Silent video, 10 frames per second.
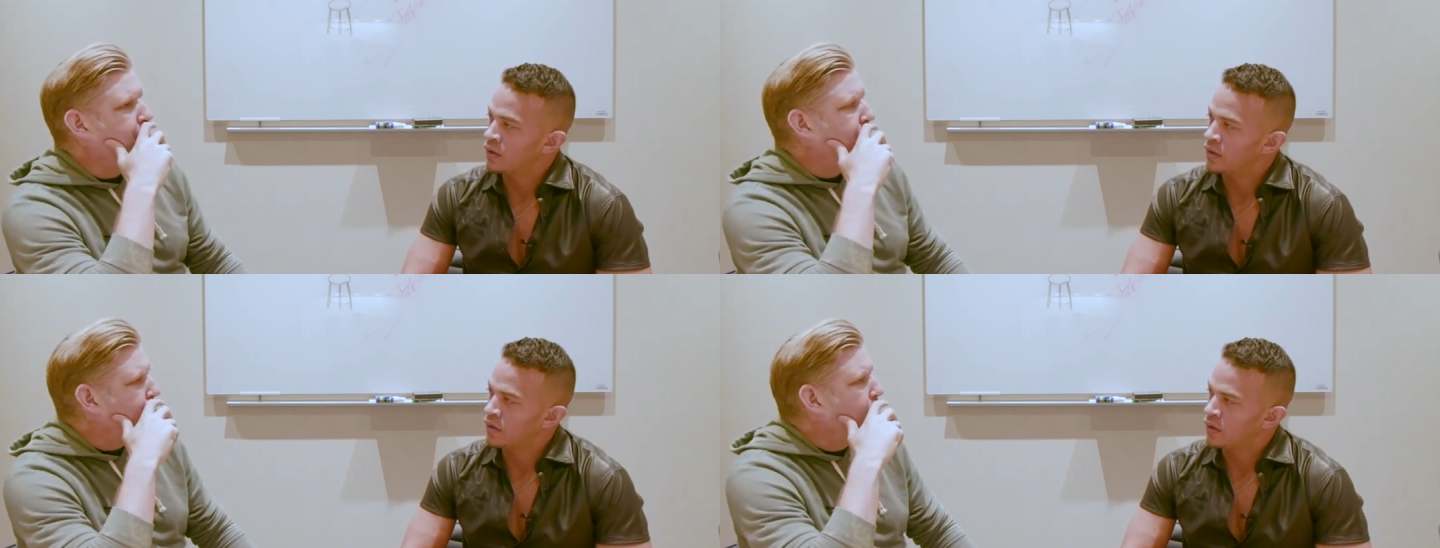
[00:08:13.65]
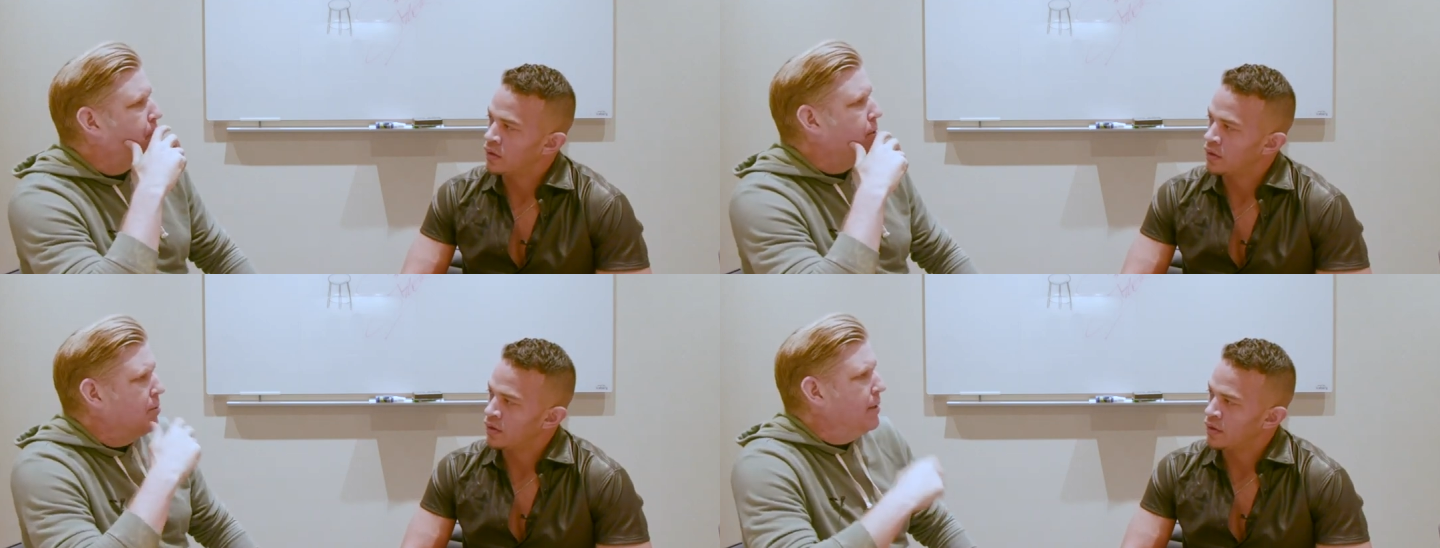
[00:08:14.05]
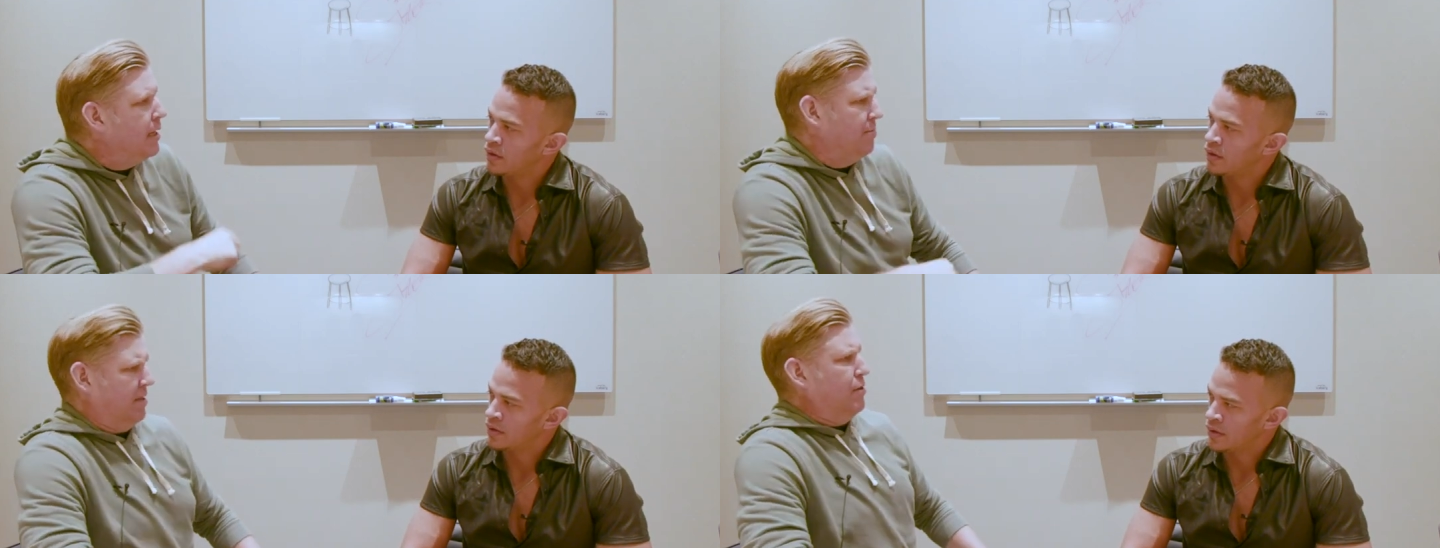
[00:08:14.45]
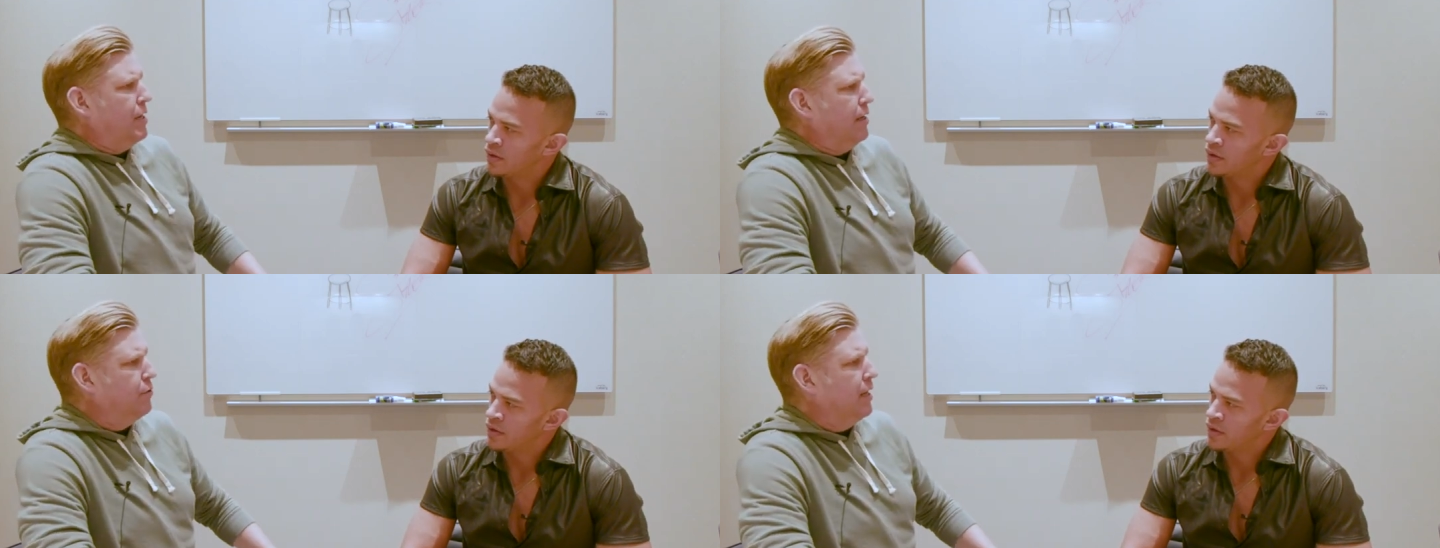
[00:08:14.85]
Speaker 1: bluster up a little bit, and I'm like, "You
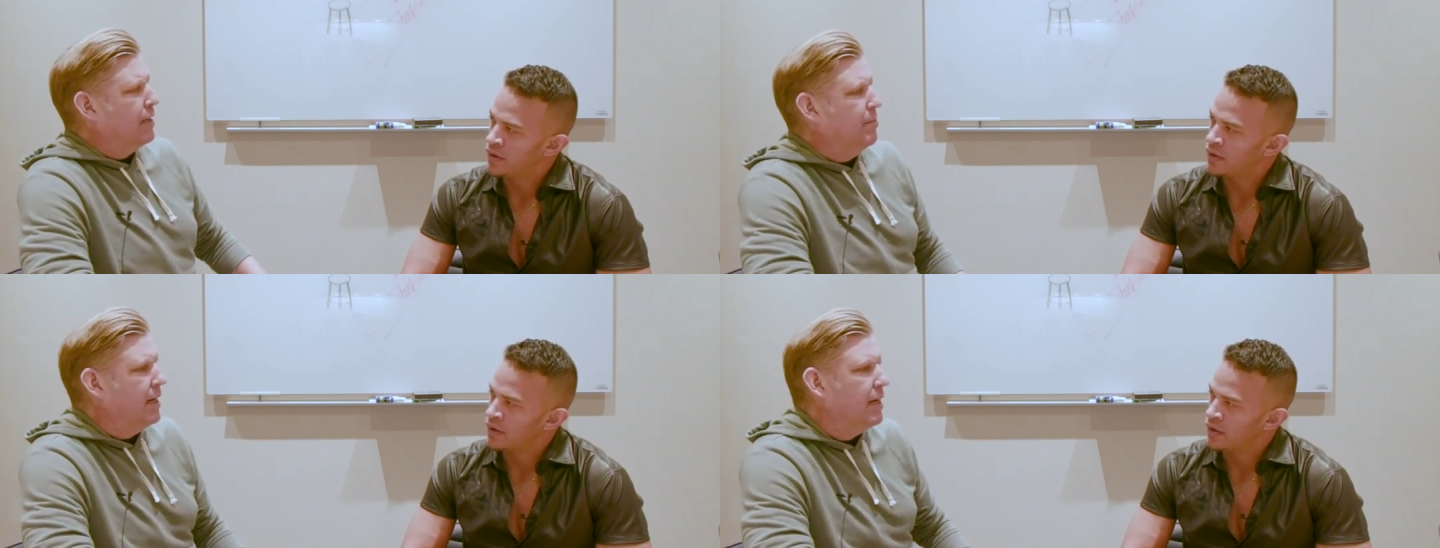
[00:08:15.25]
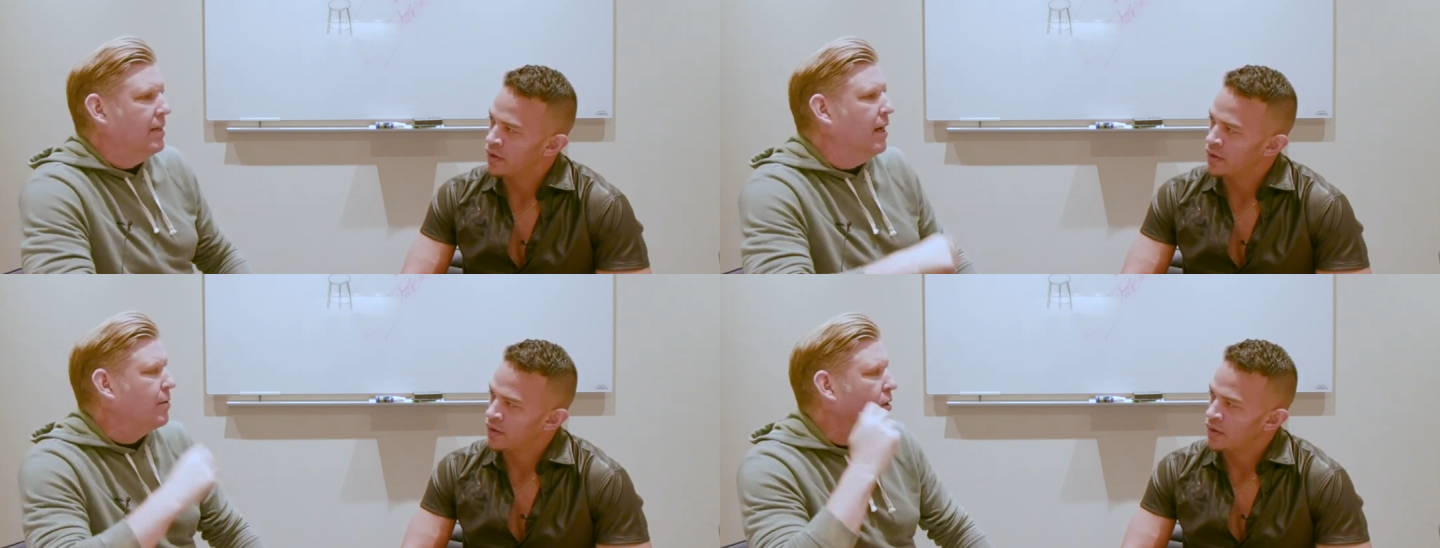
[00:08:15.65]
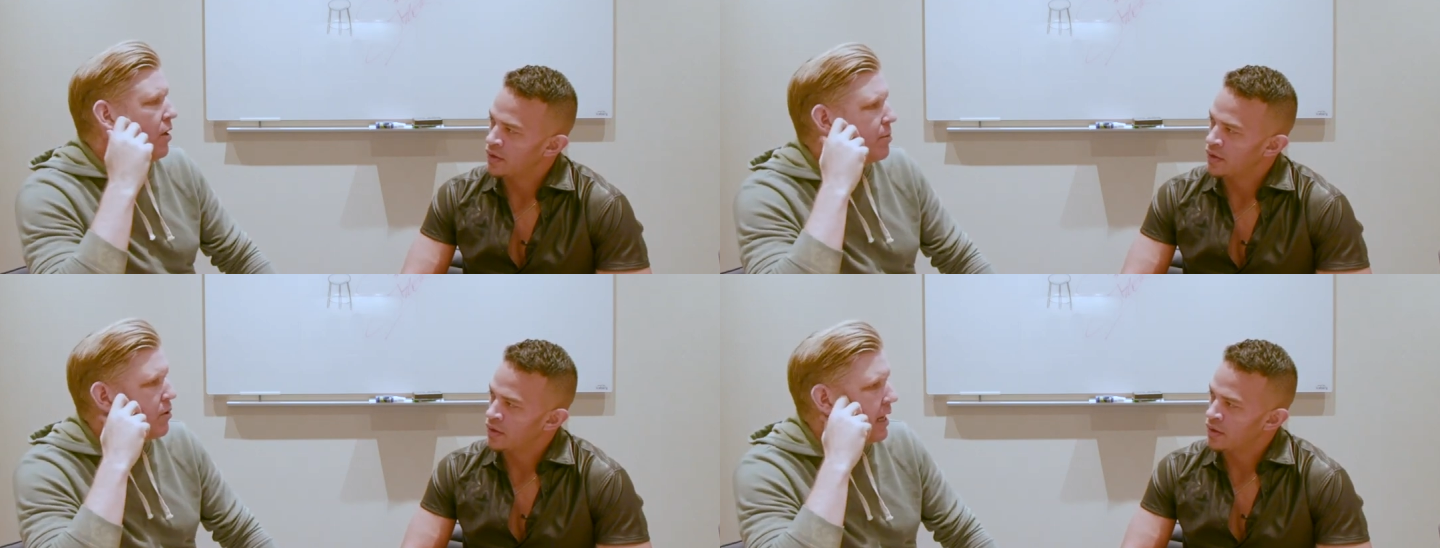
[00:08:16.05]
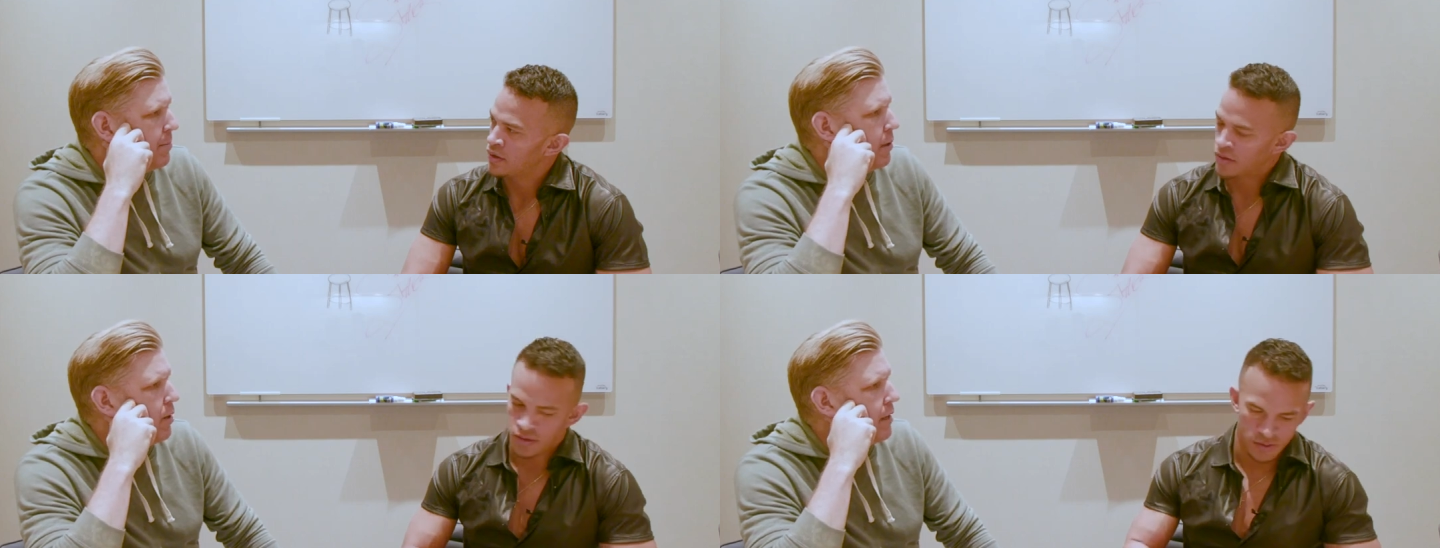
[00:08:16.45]
can't do that to me," and then I would go home and cry to
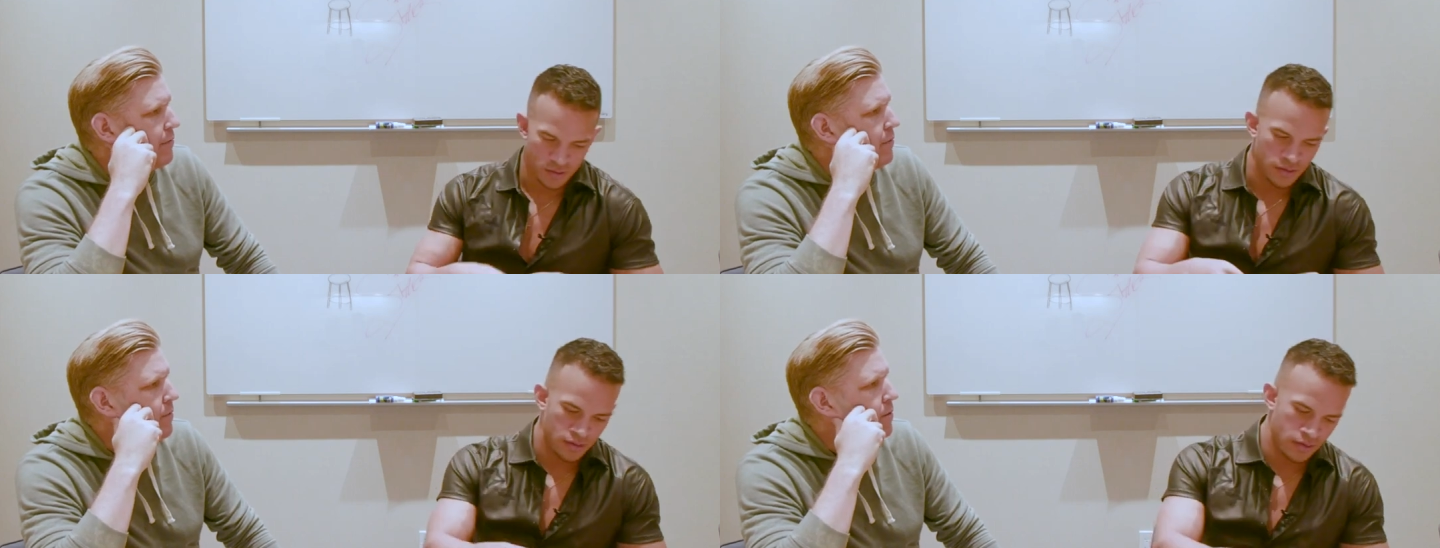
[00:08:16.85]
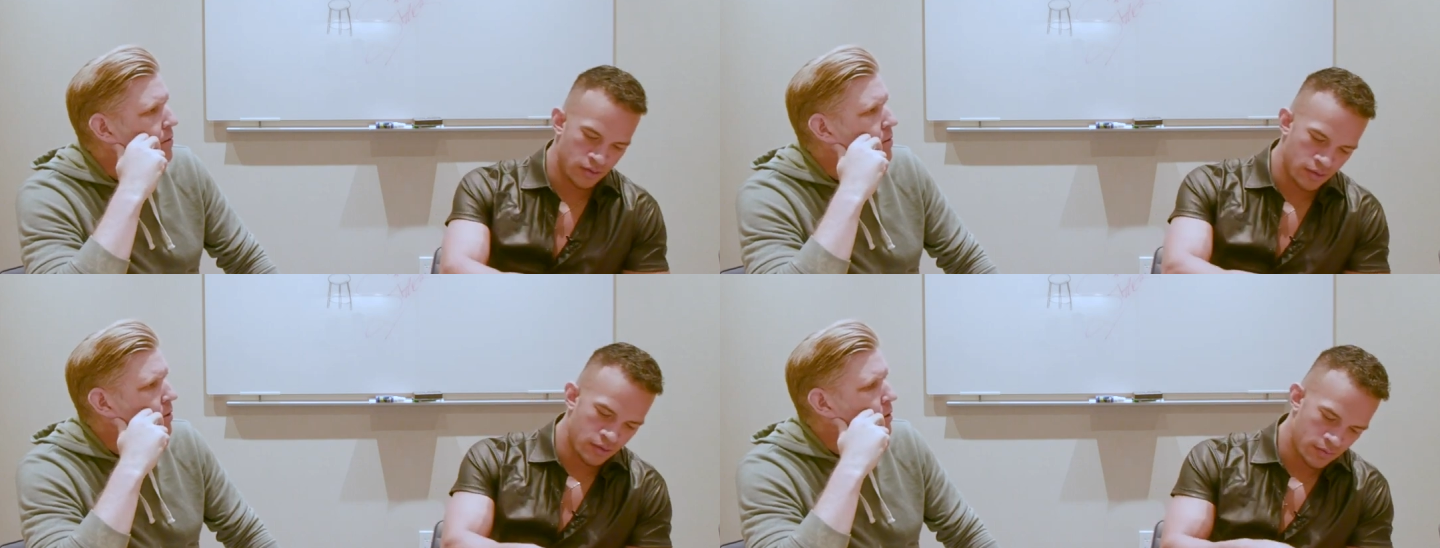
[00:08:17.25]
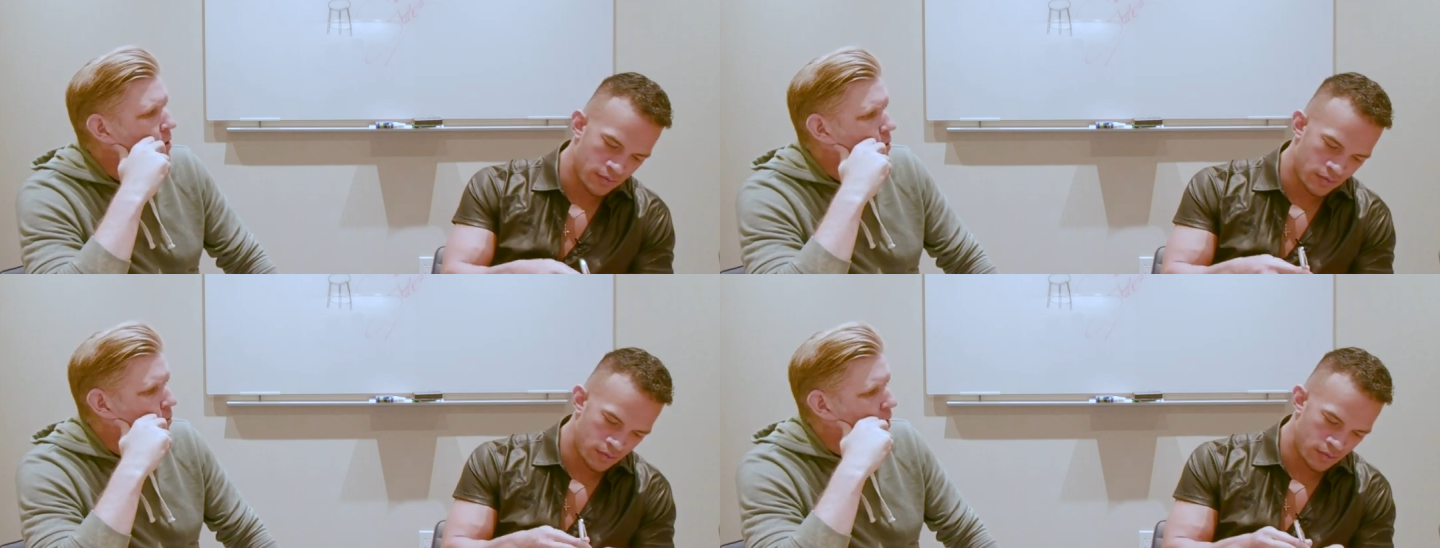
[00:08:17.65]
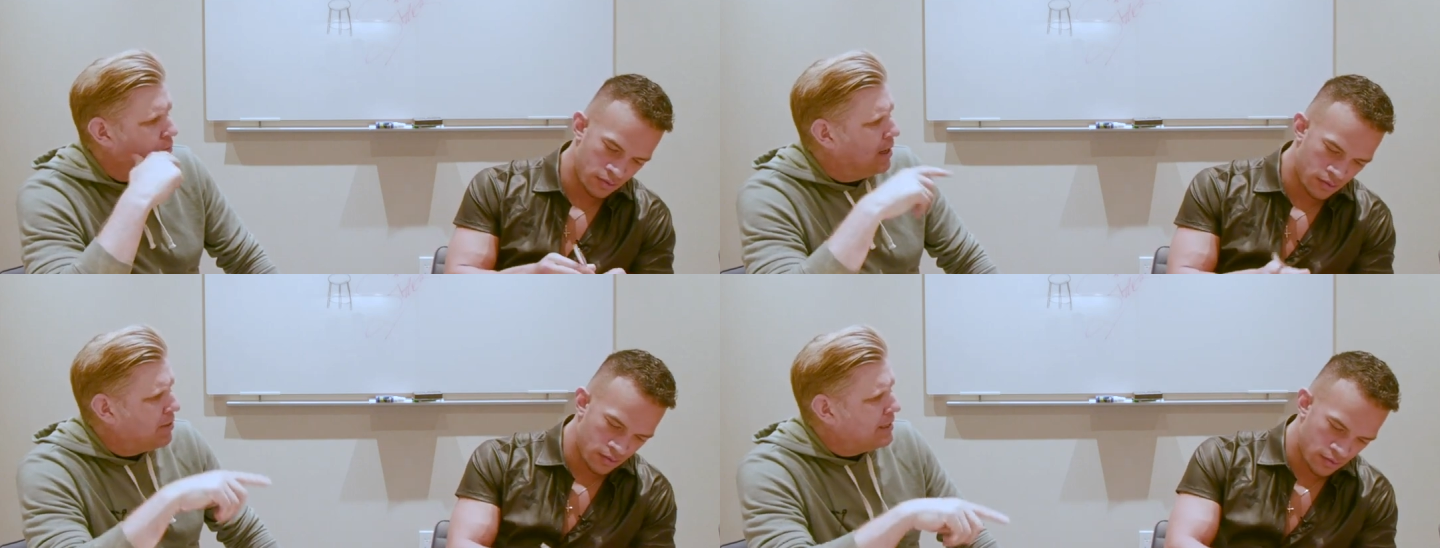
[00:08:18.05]
my wife. Why,
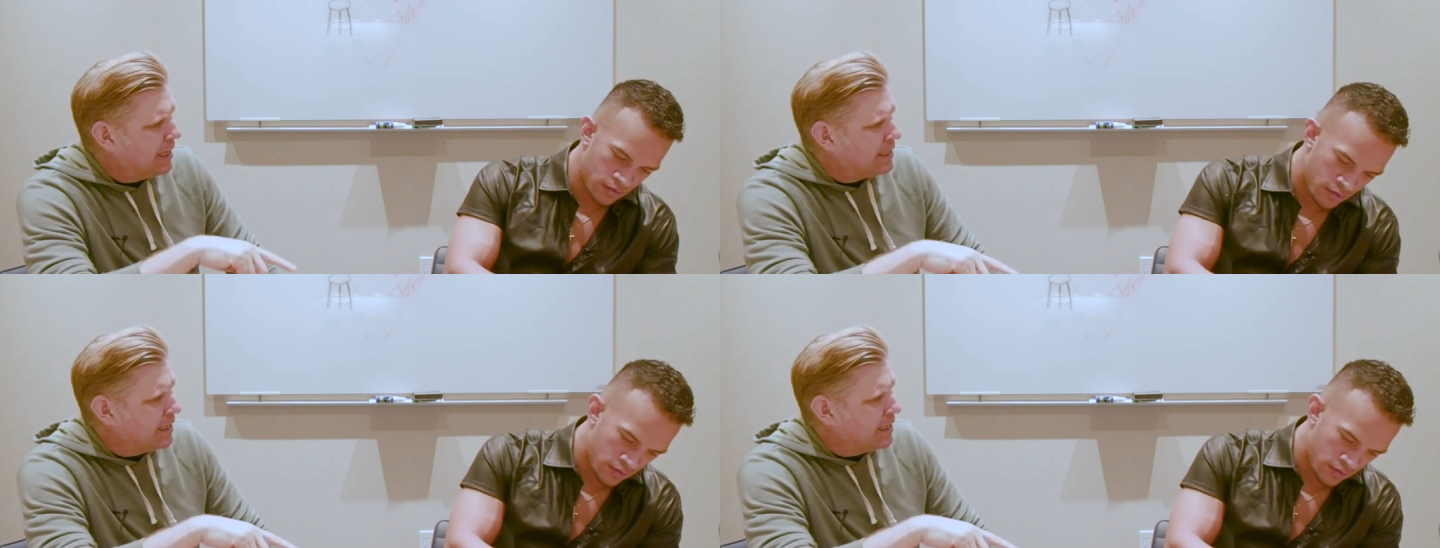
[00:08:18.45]
why write that